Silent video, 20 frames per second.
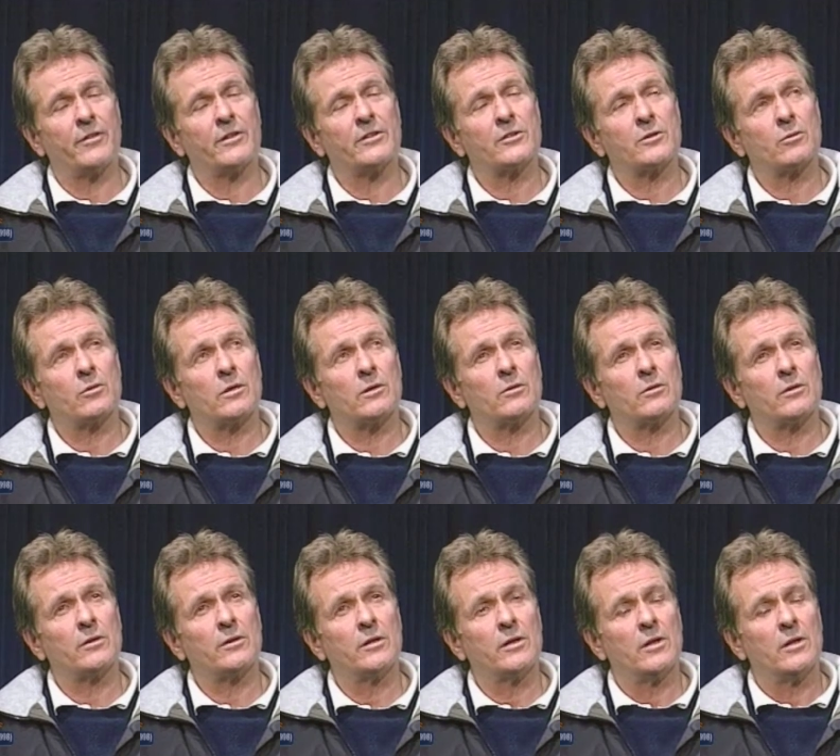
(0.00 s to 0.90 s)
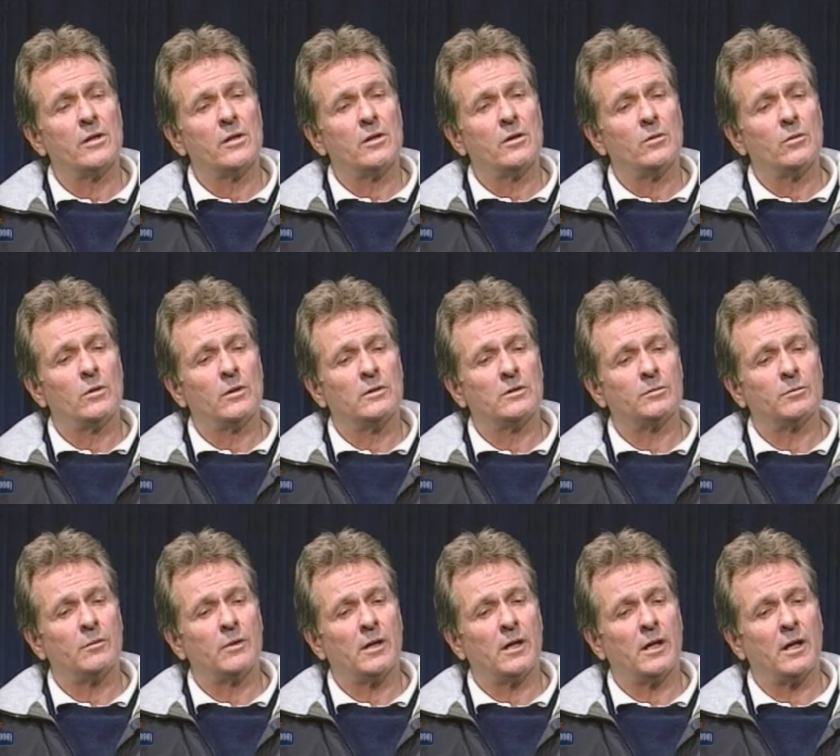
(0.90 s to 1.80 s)
things to work with, was
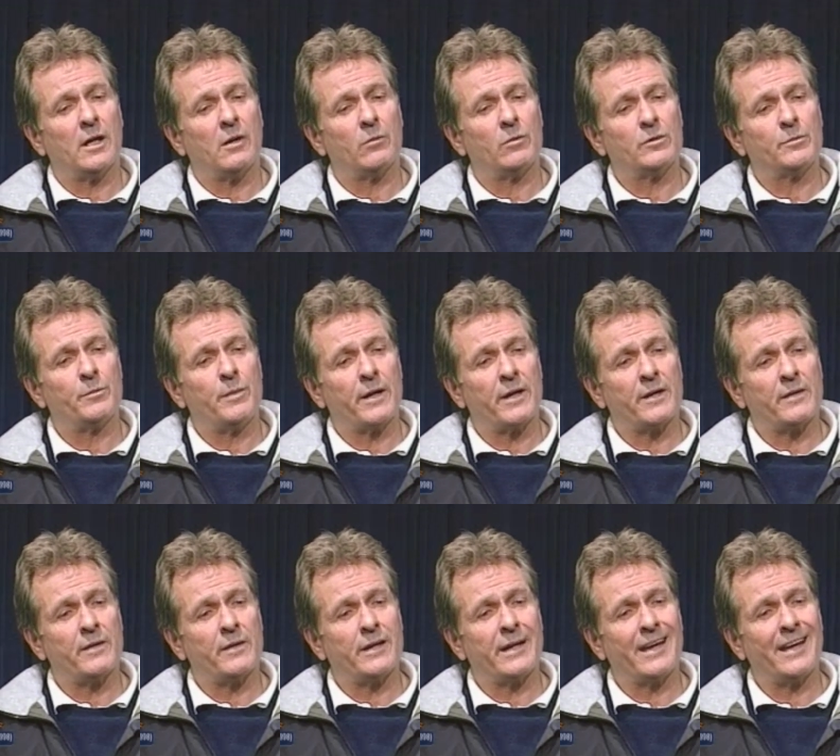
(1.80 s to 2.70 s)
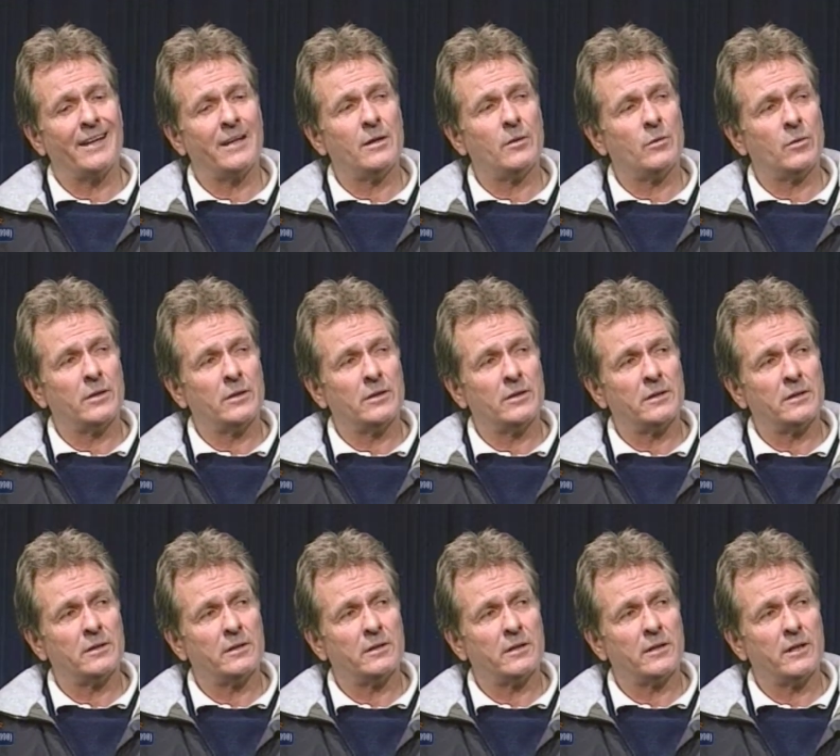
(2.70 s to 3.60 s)
uh, was better than anyone
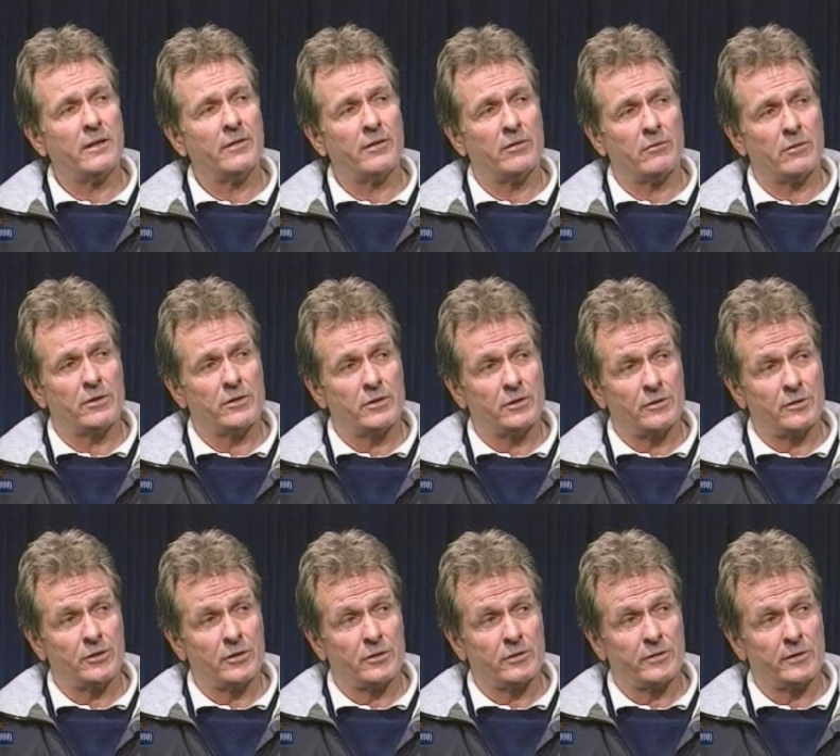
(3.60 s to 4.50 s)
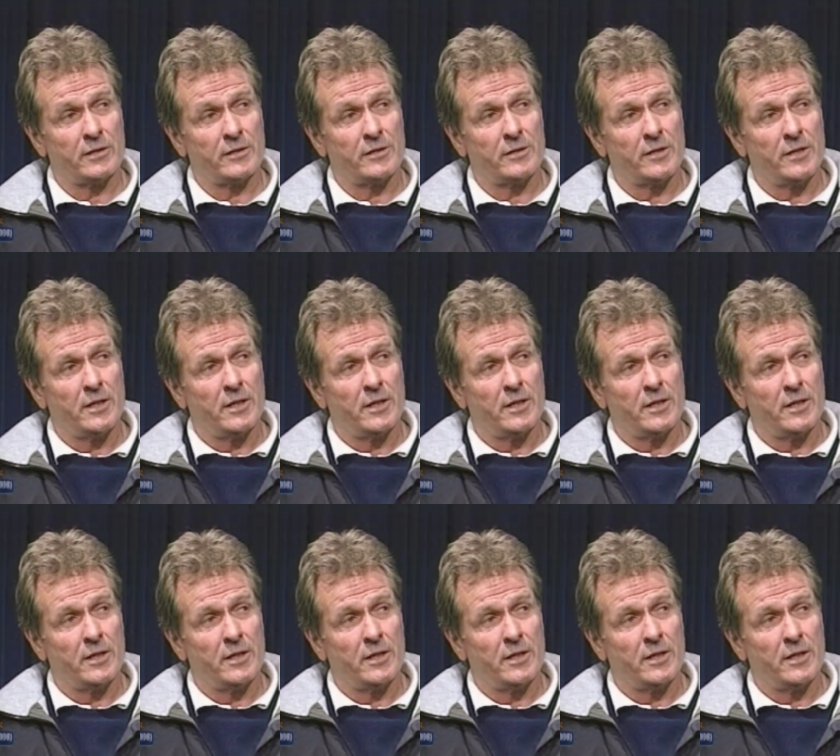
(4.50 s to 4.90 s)
in the original series,